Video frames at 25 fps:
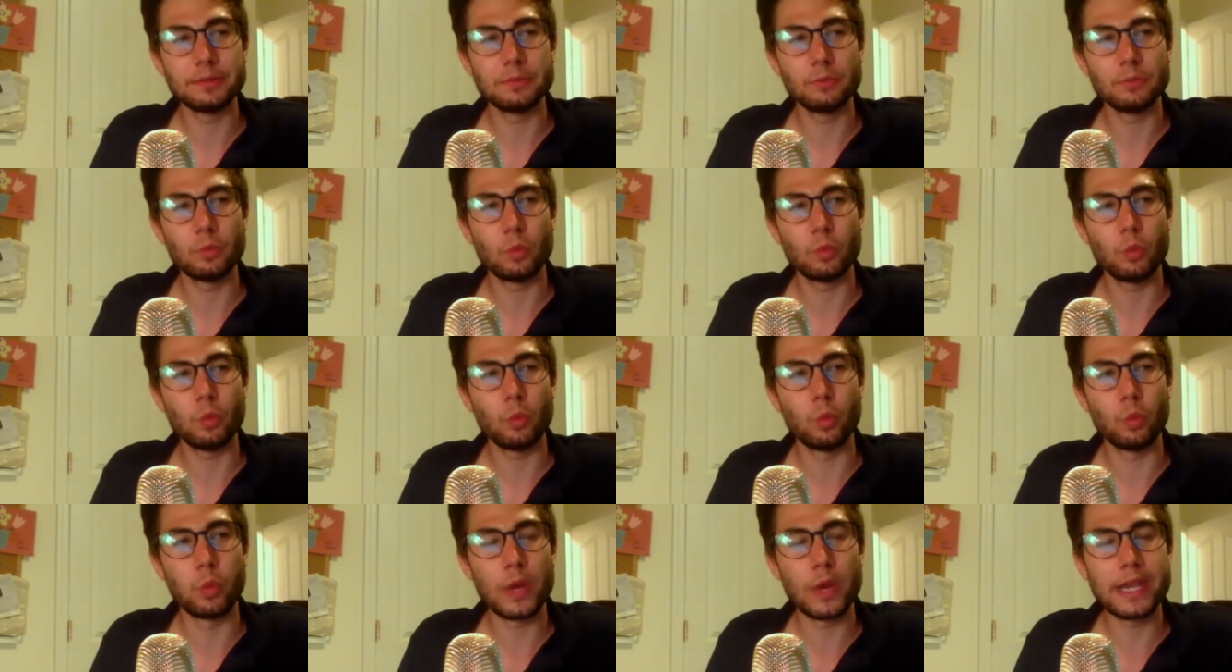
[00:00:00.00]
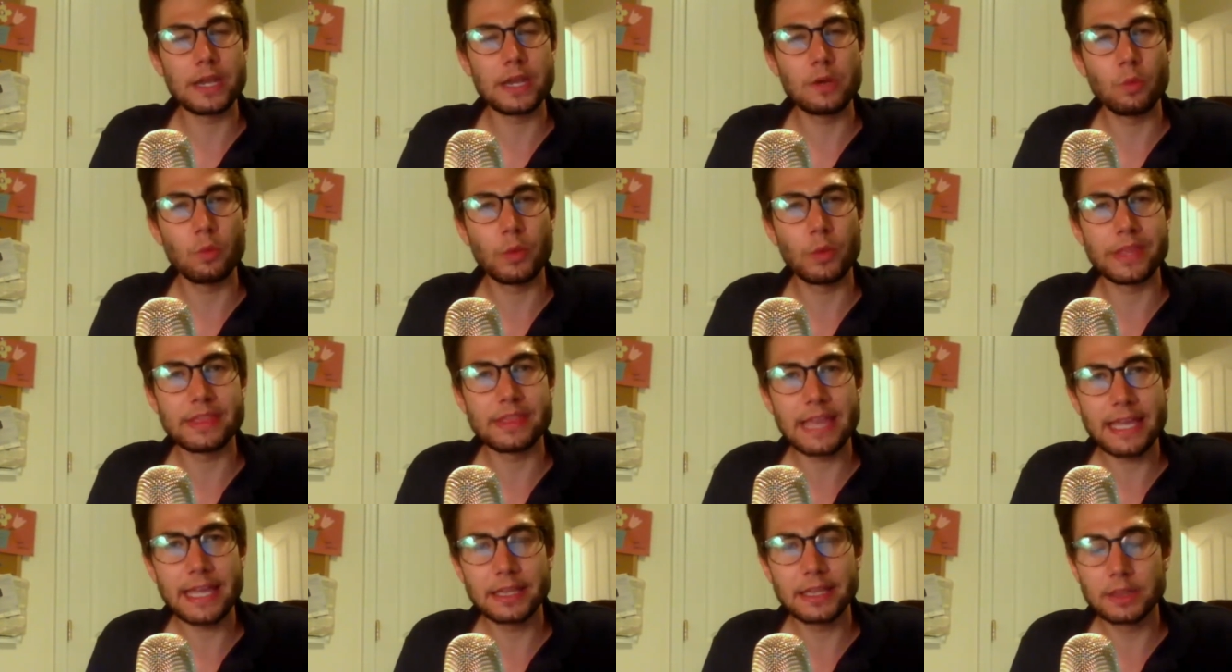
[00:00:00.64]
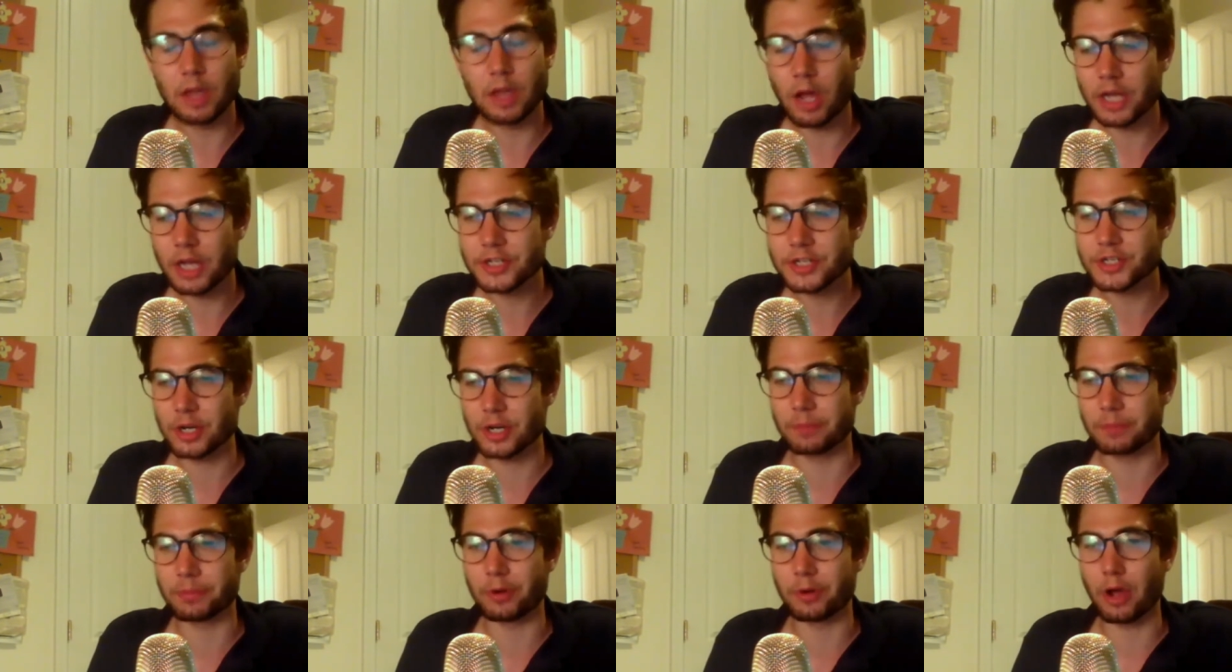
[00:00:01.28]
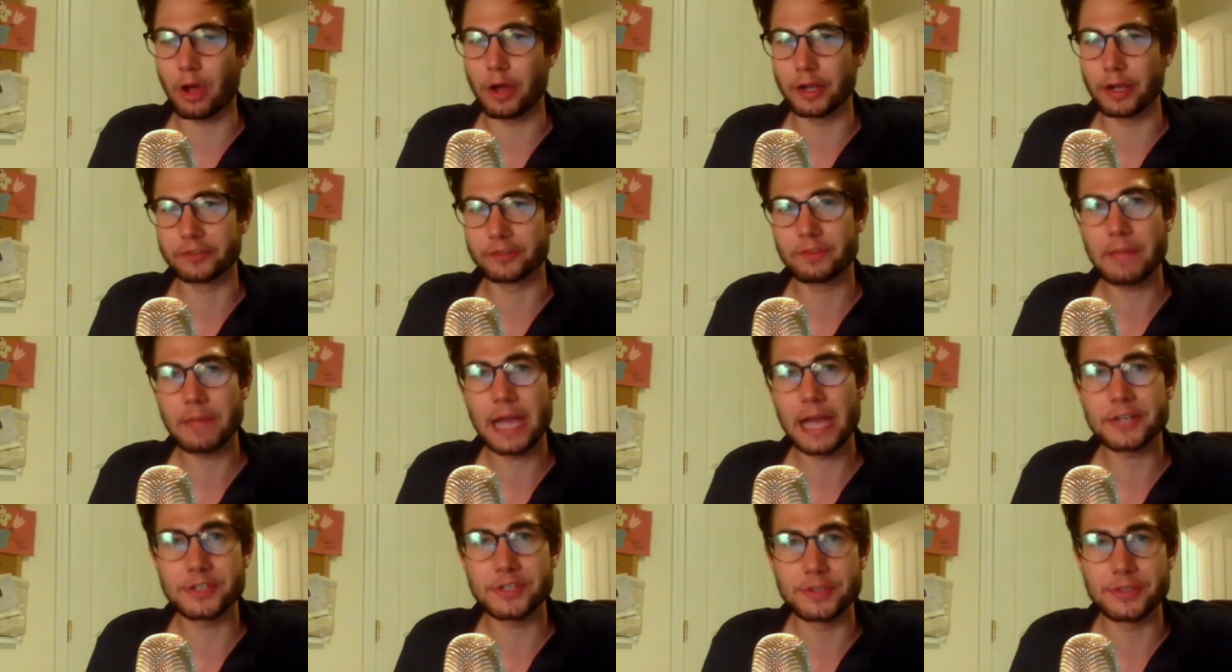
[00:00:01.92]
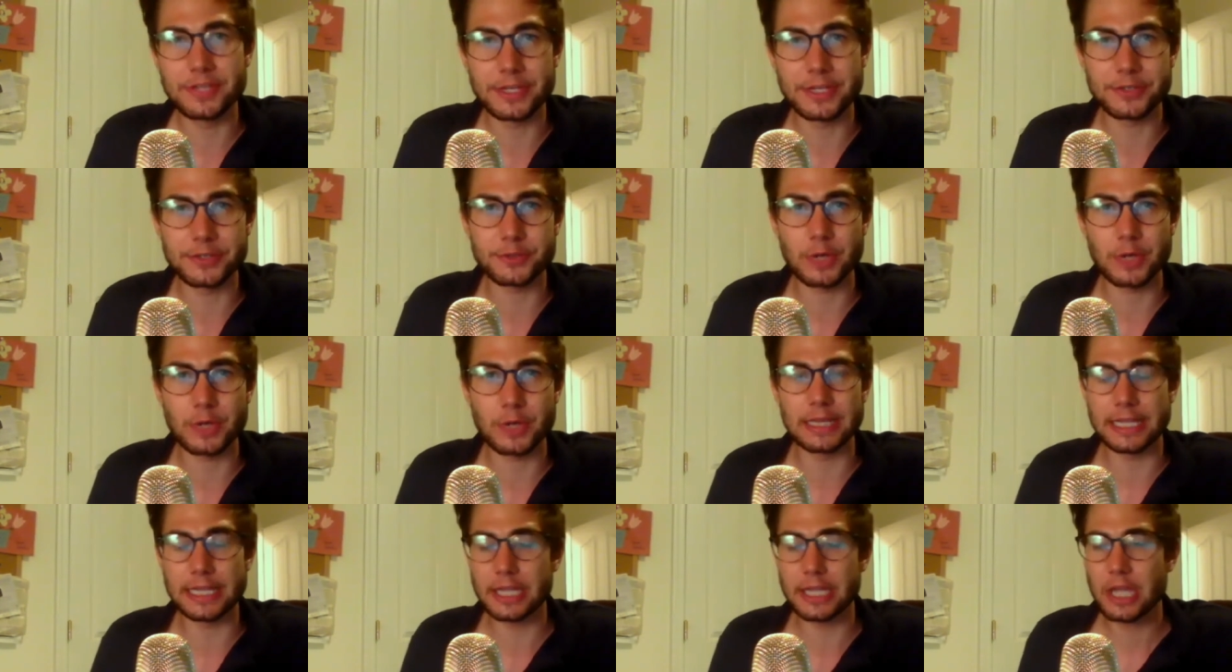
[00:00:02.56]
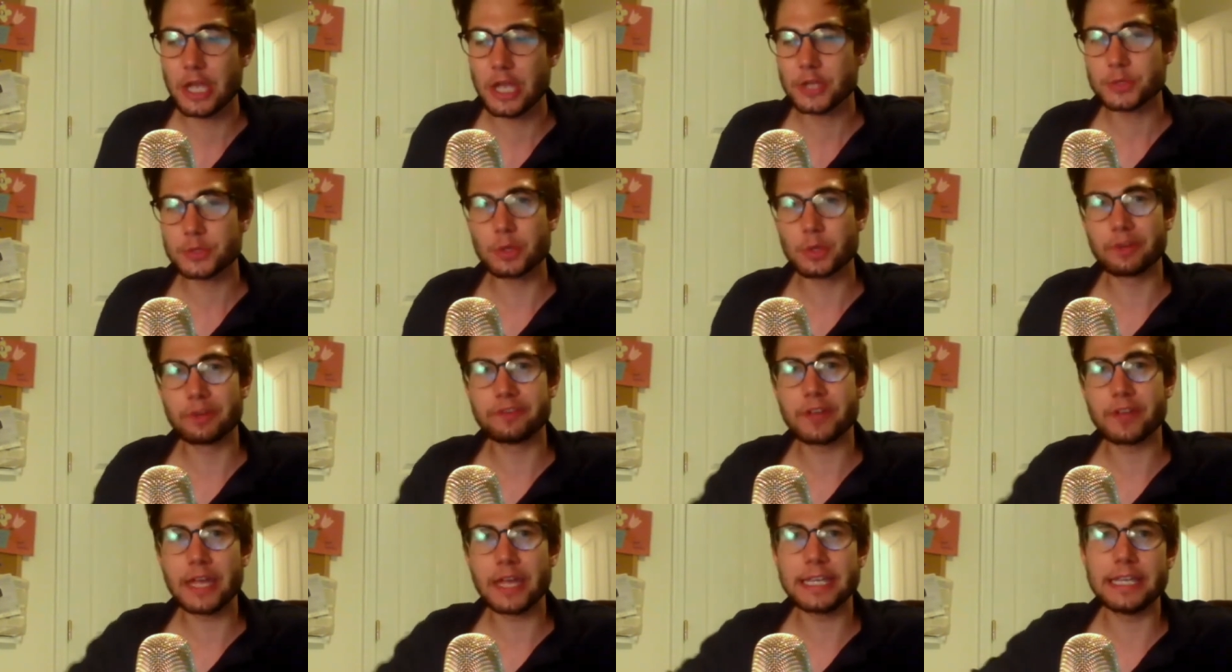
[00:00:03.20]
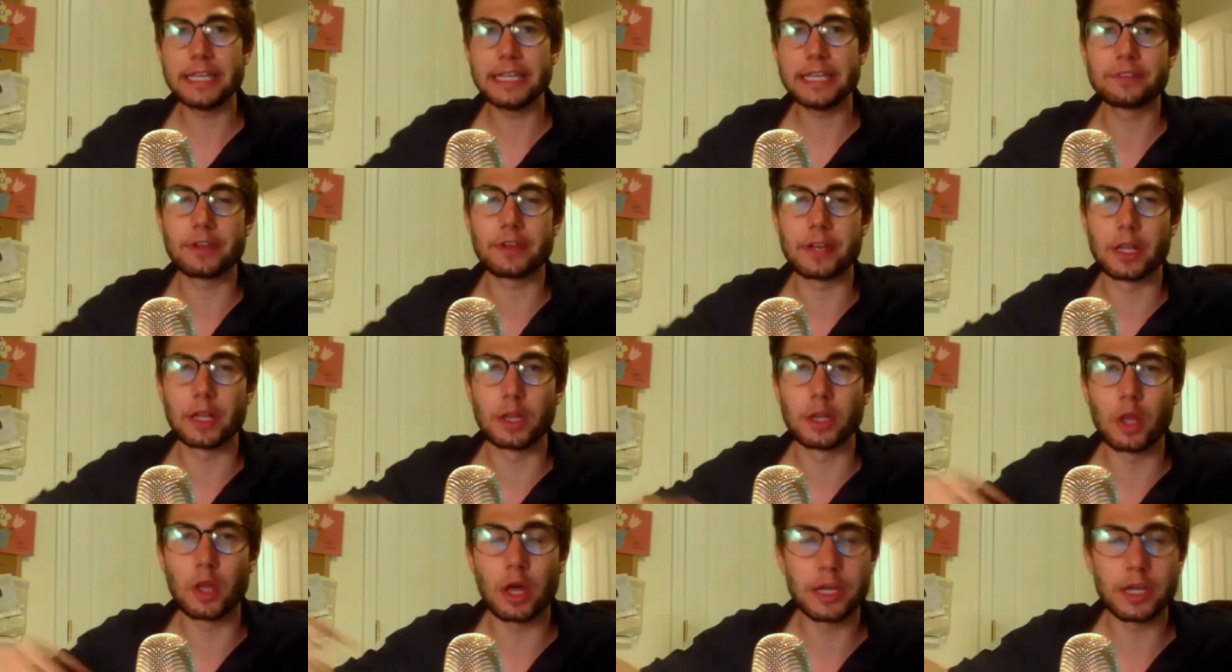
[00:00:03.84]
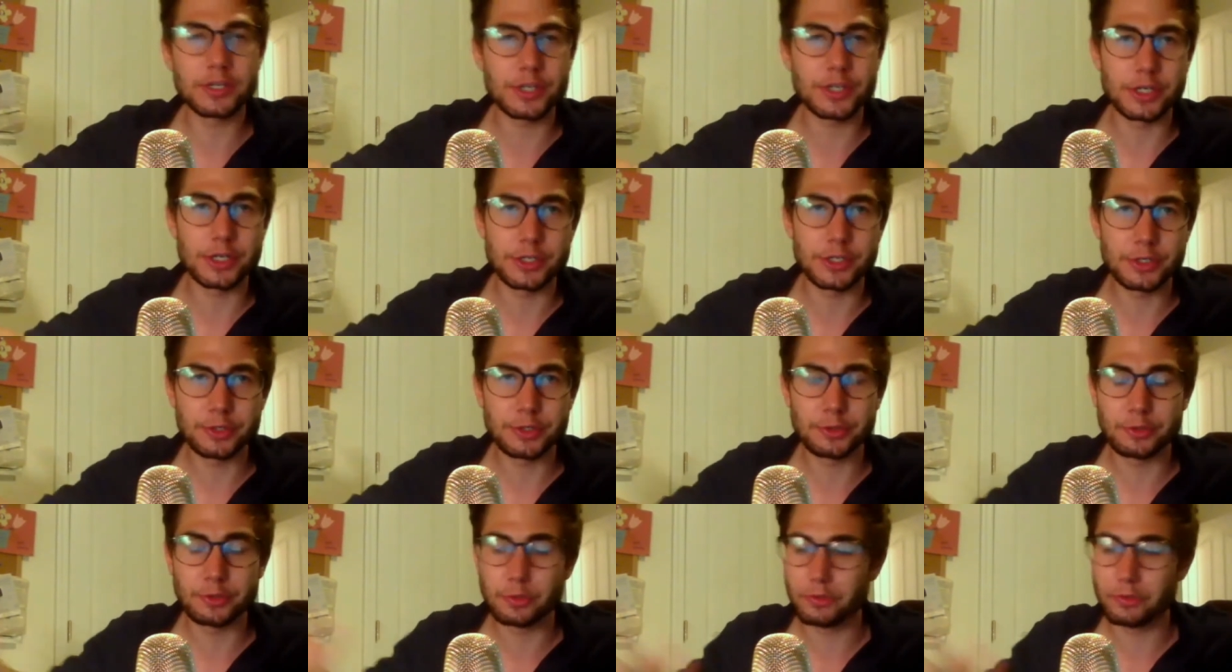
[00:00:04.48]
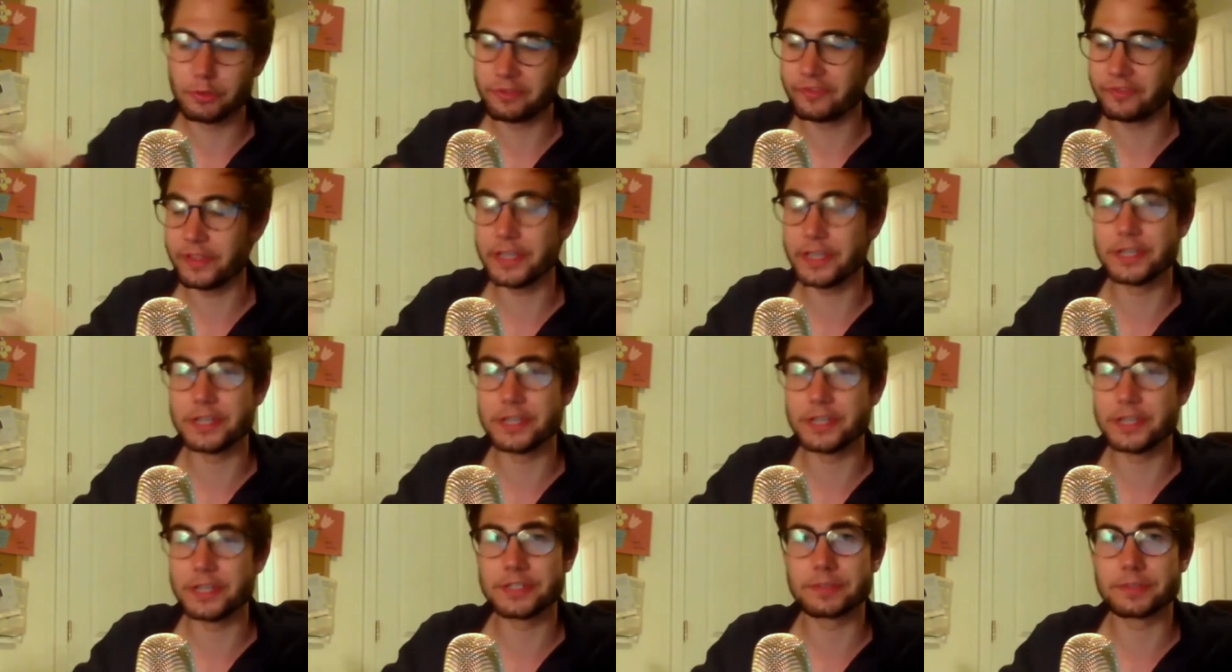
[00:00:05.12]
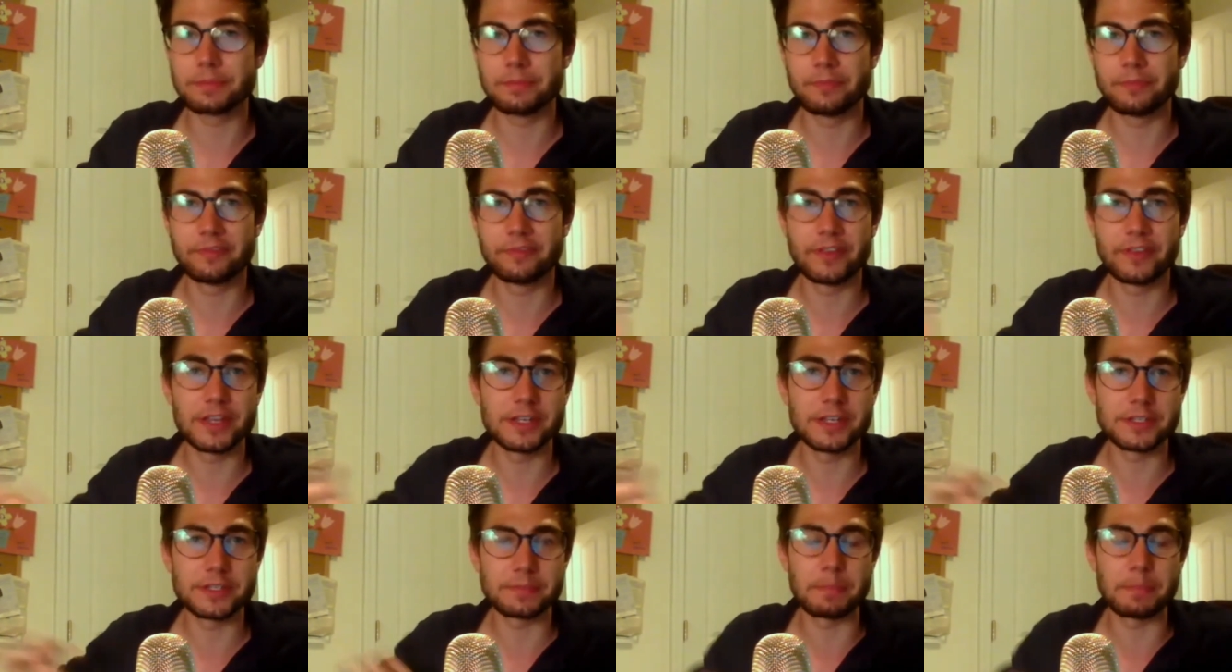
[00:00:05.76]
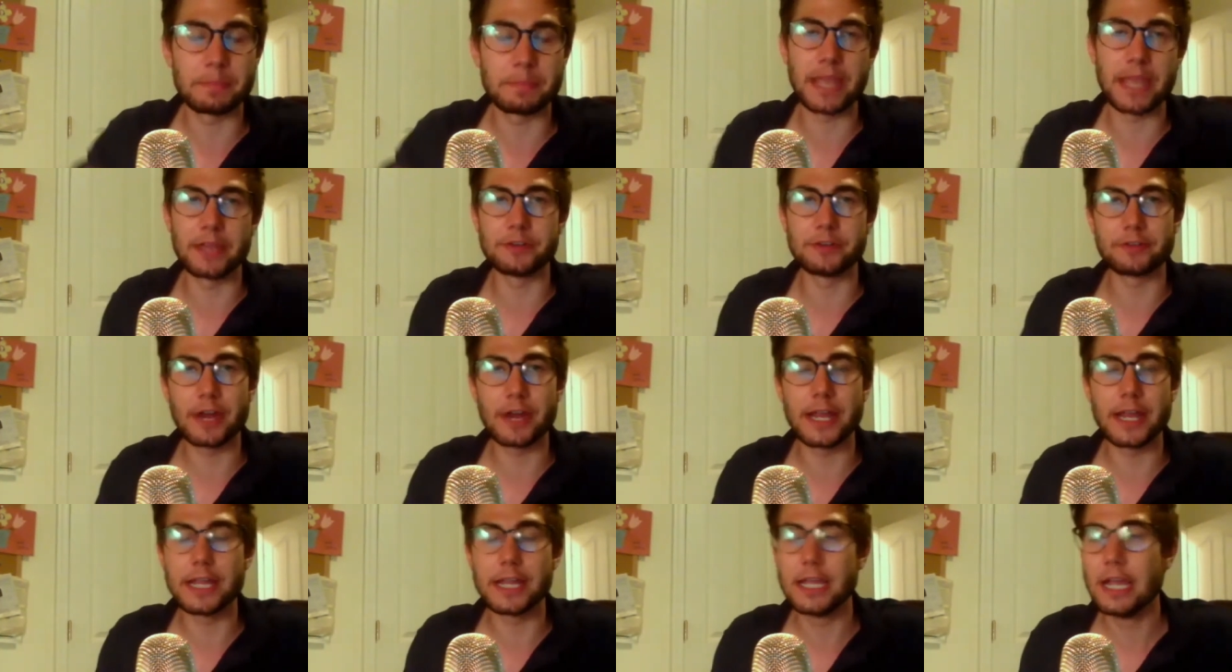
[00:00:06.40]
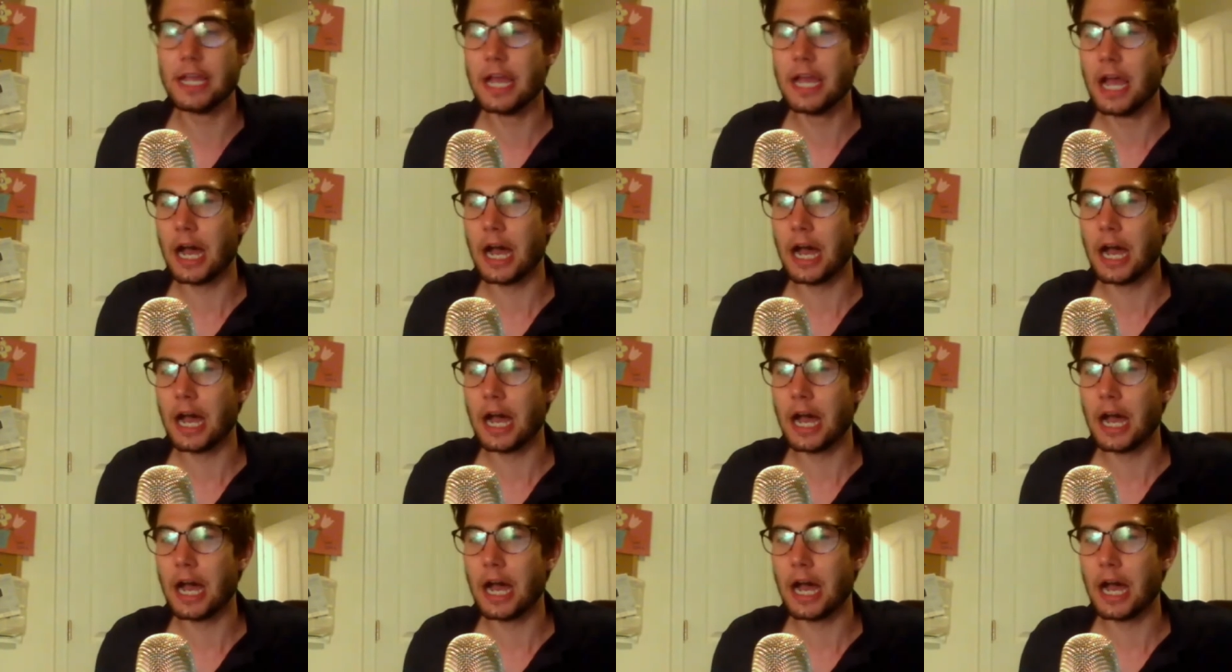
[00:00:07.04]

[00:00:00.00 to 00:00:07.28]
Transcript: when they launch a product, imagine this, right? Like, so if Nike's going to launch a new fitness band, right?